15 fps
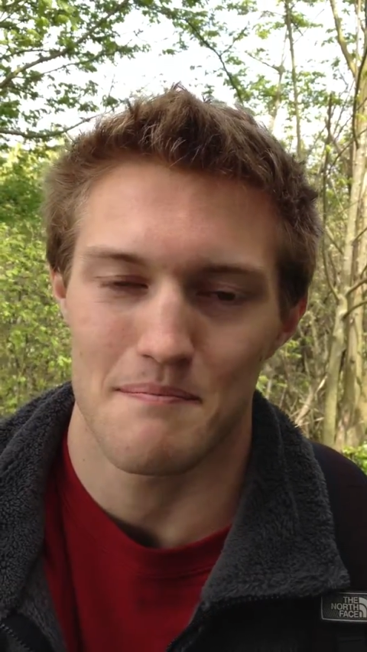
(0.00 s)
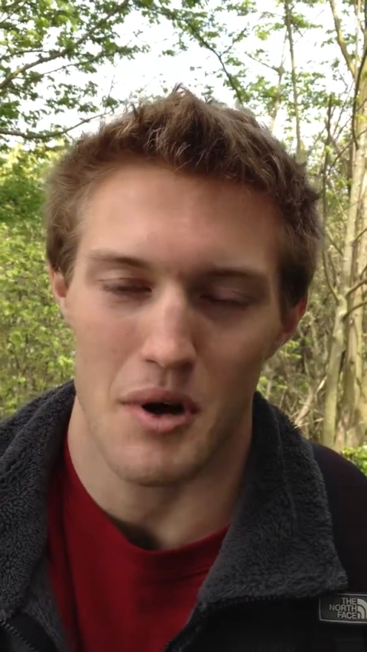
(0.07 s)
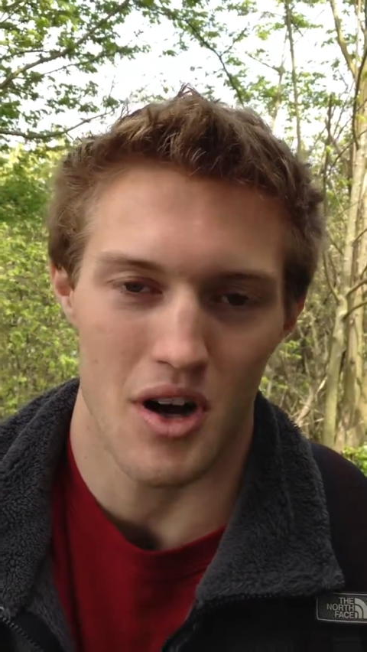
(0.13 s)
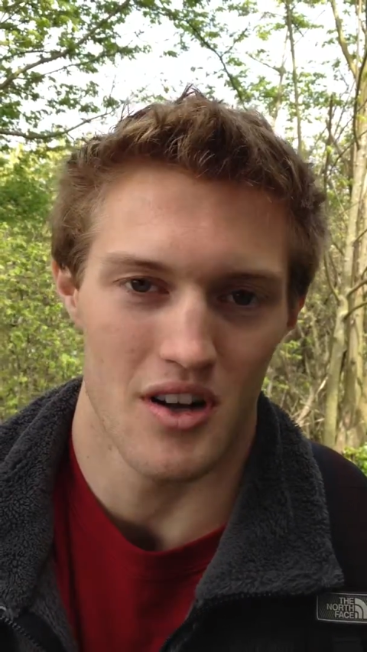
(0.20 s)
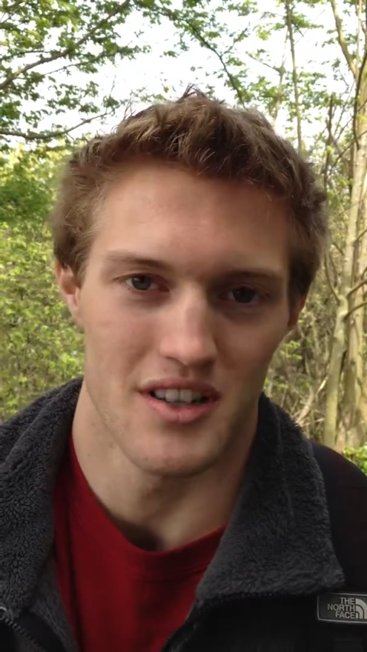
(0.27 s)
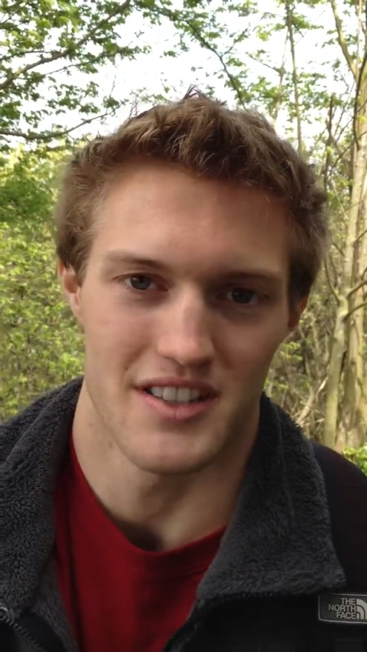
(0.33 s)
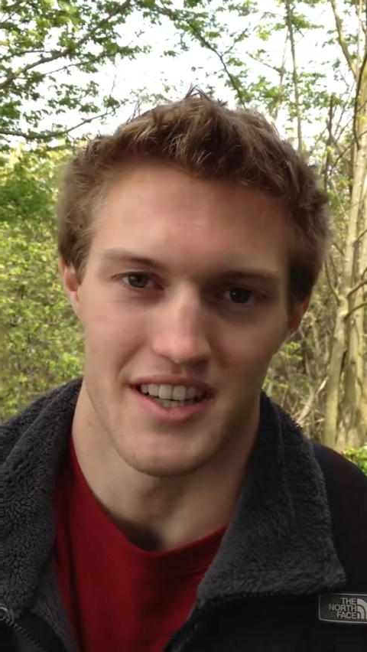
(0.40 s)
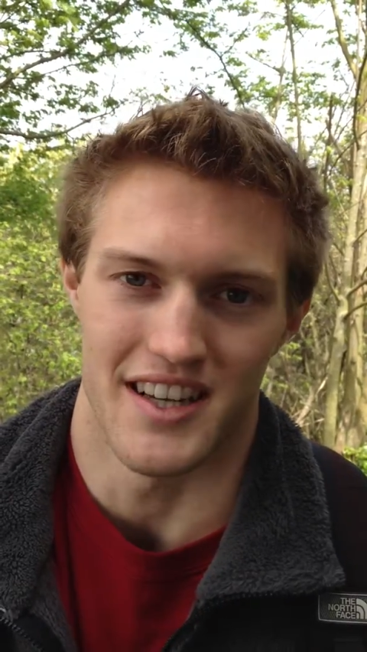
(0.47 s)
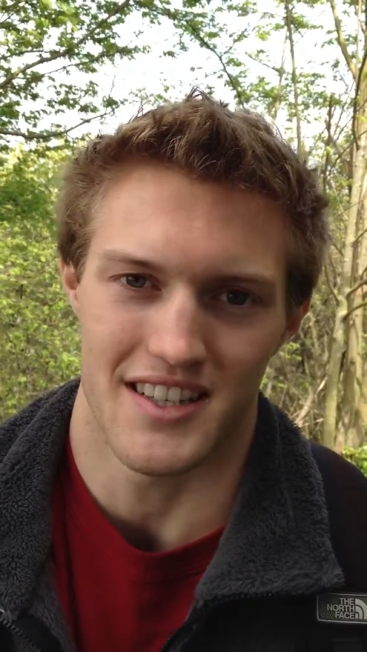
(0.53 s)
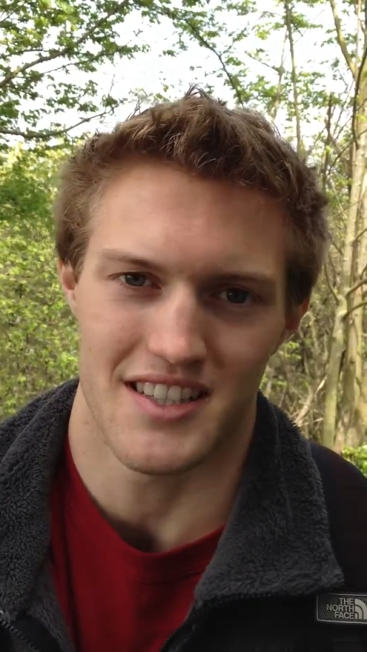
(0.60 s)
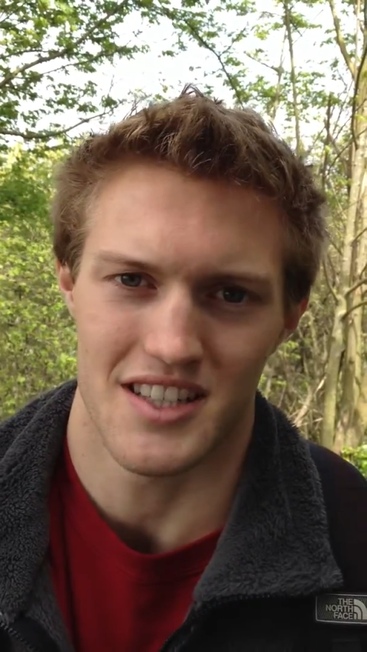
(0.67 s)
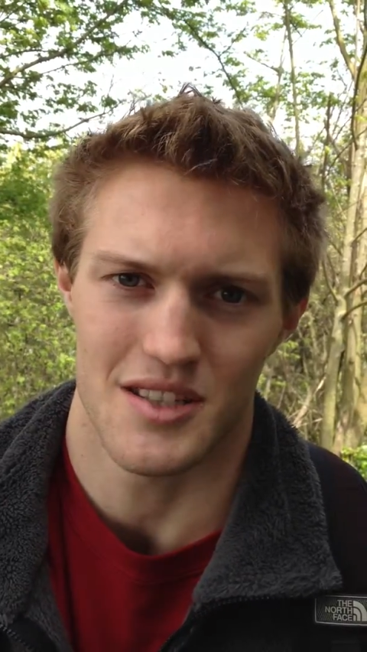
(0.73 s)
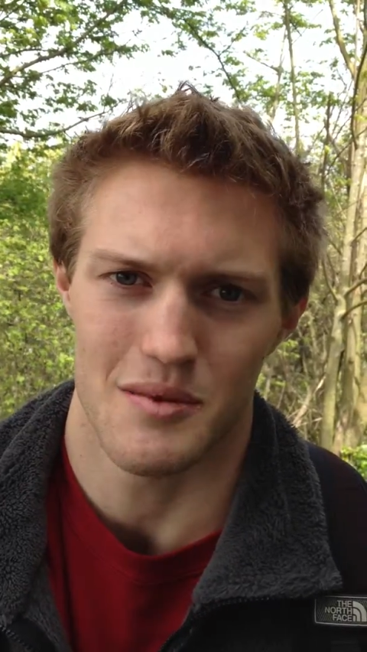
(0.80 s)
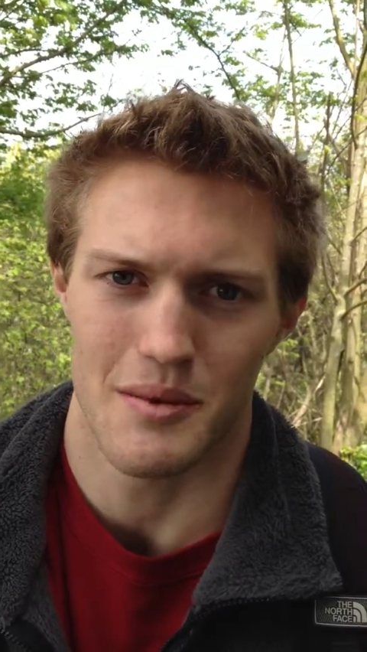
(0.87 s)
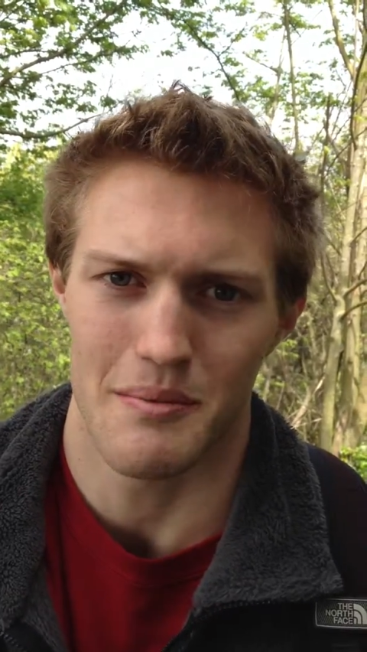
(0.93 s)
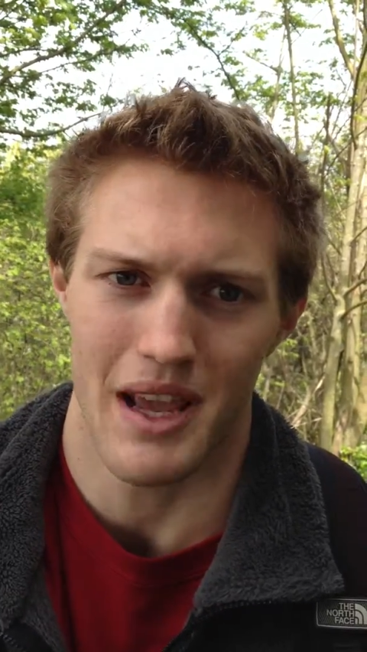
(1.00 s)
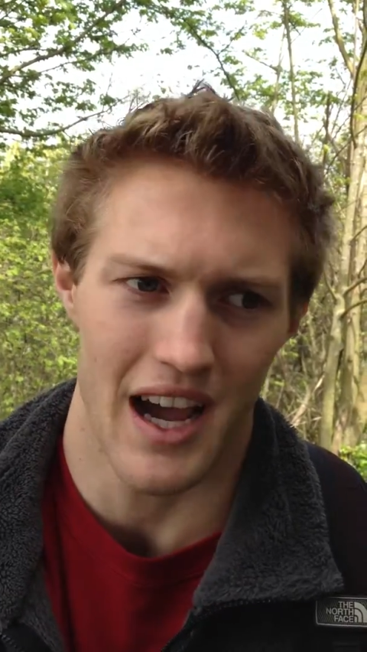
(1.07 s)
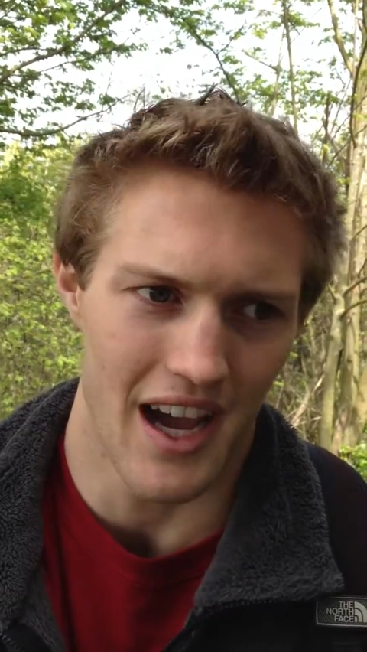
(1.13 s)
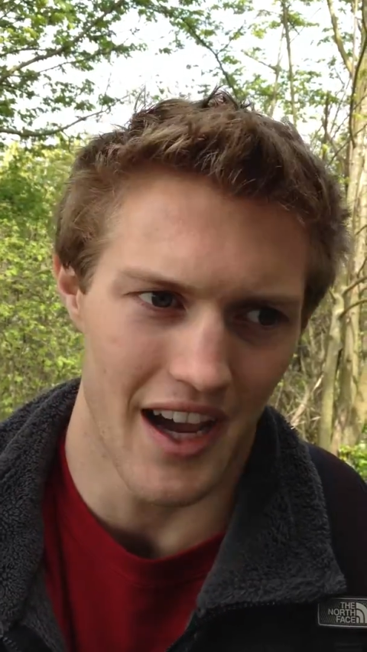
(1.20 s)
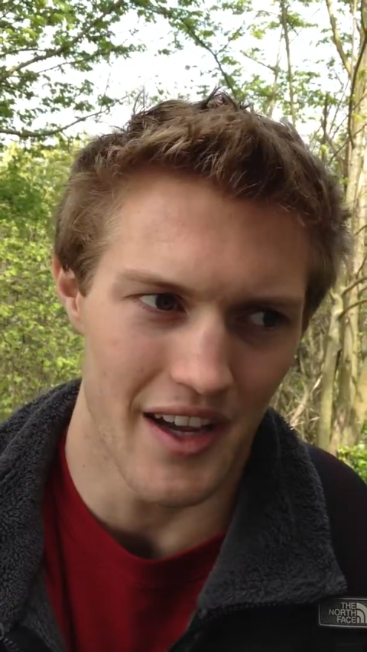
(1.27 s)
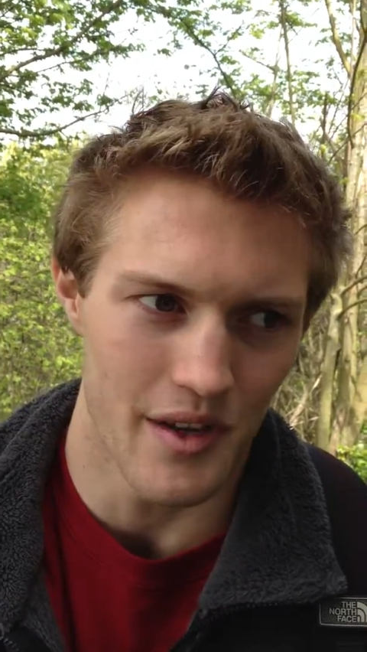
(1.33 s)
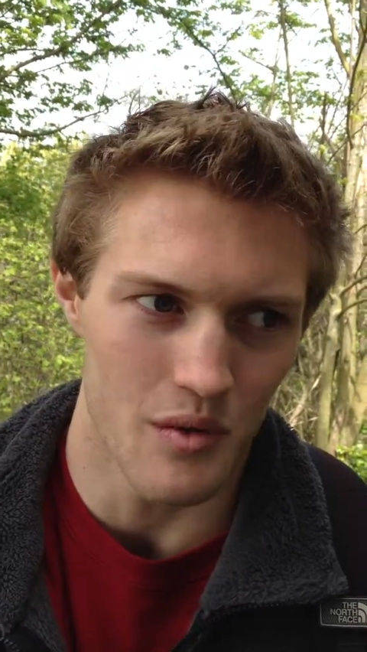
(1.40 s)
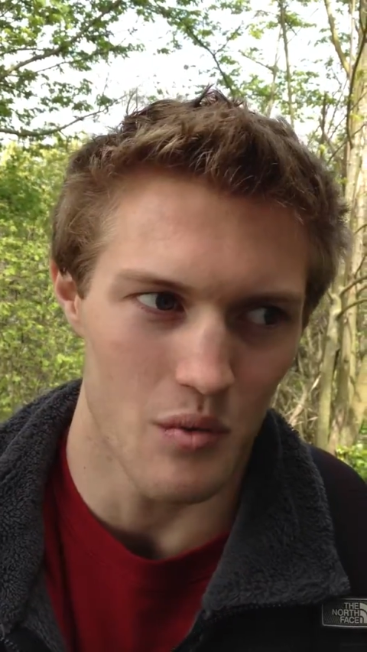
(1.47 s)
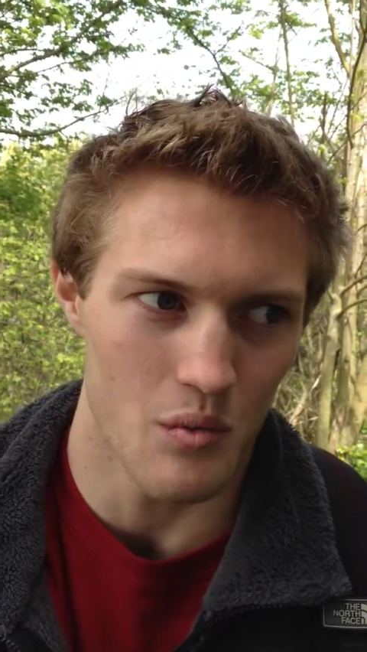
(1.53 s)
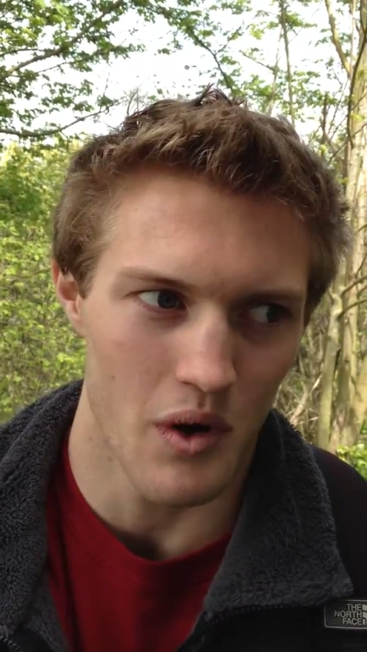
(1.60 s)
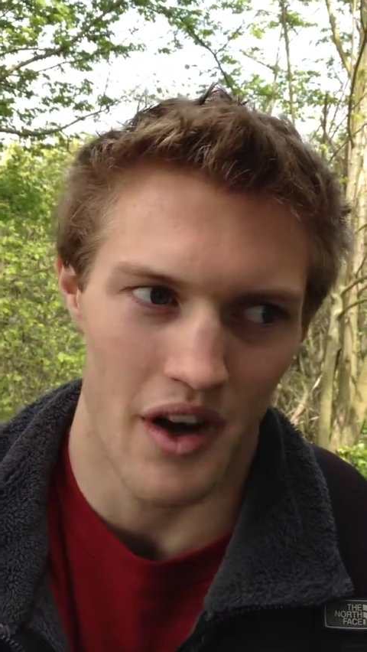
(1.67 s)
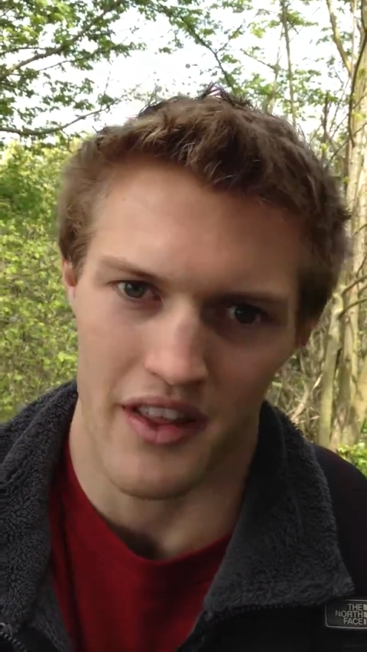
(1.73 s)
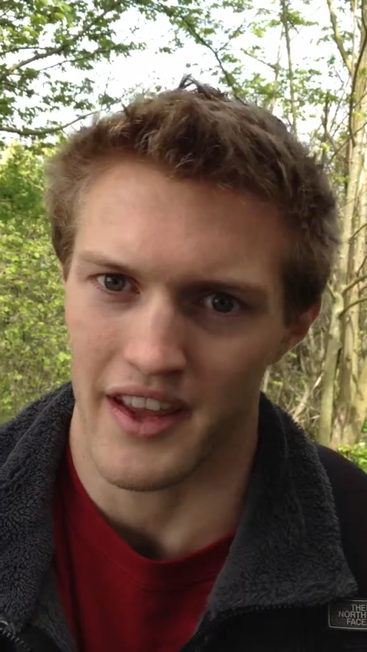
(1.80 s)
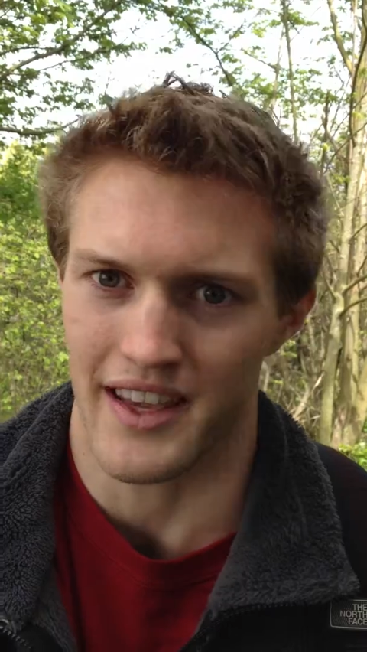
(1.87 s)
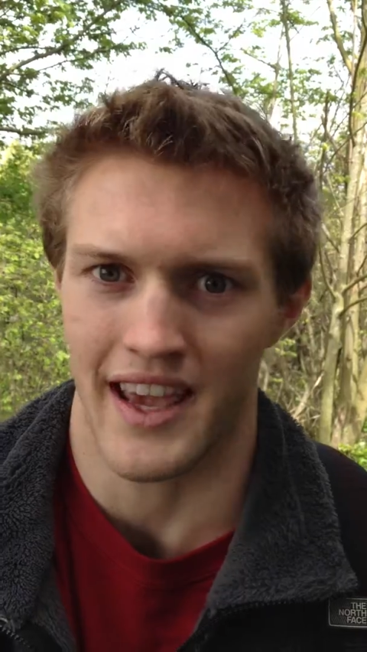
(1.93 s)
politics has been behind
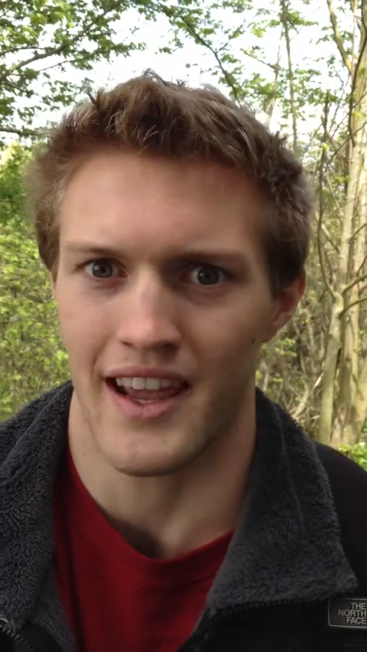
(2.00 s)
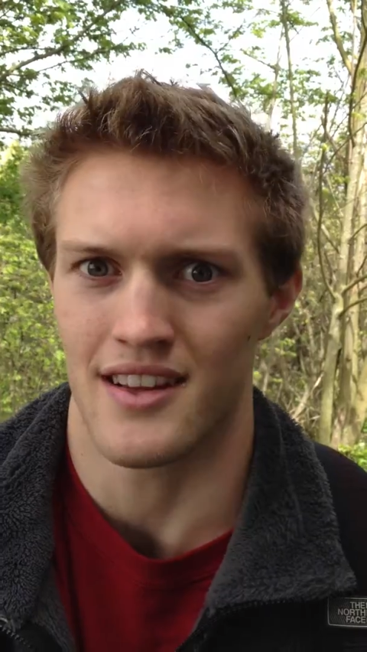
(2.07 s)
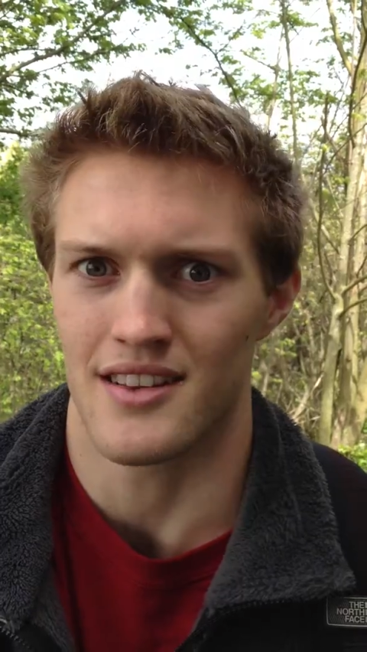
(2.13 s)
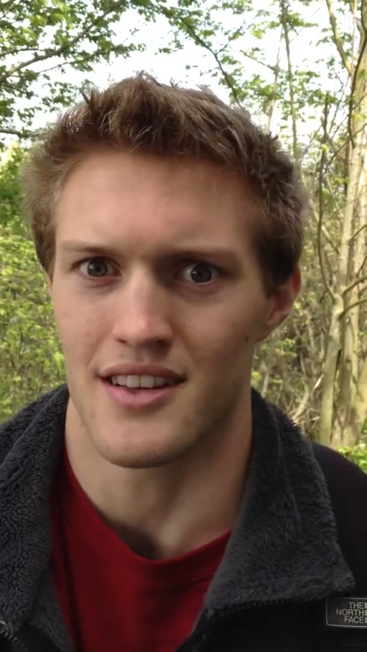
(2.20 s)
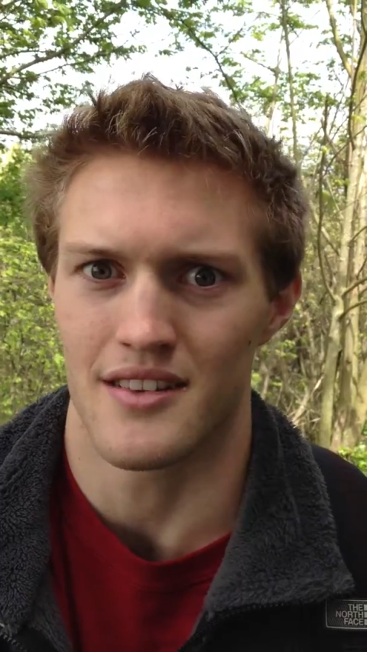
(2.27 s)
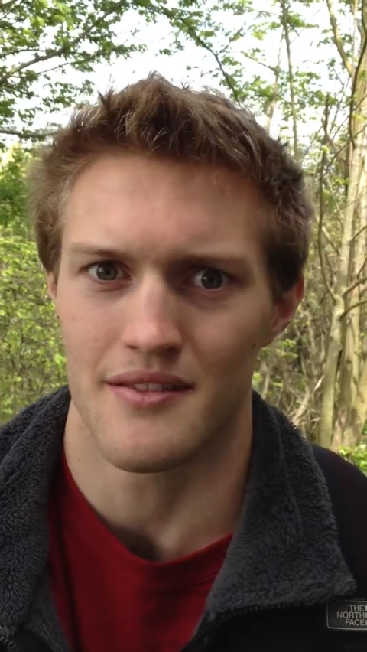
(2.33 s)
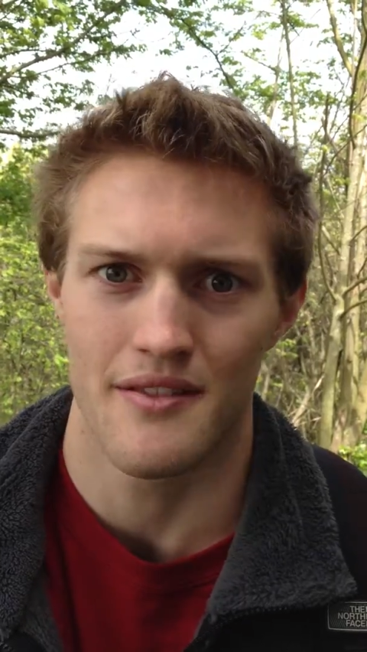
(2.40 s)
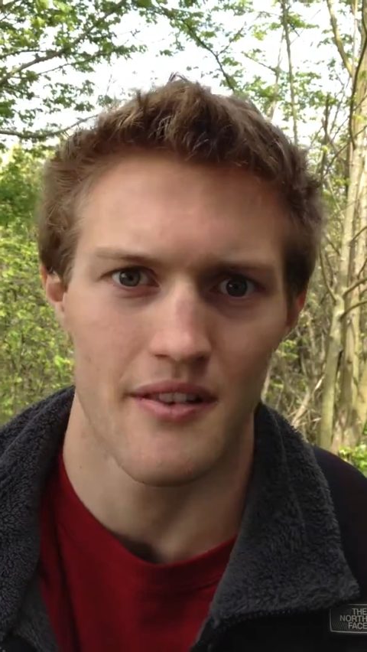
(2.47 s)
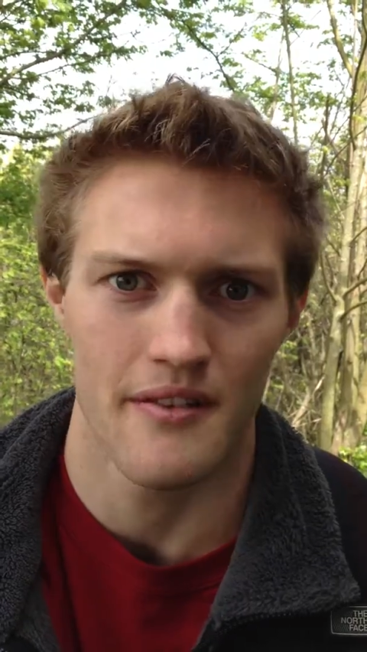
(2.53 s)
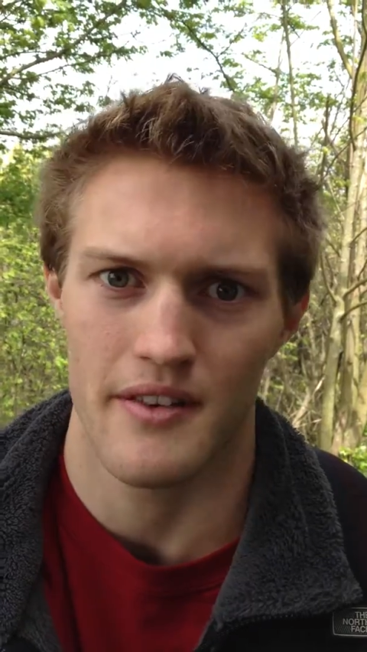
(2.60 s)
where they can live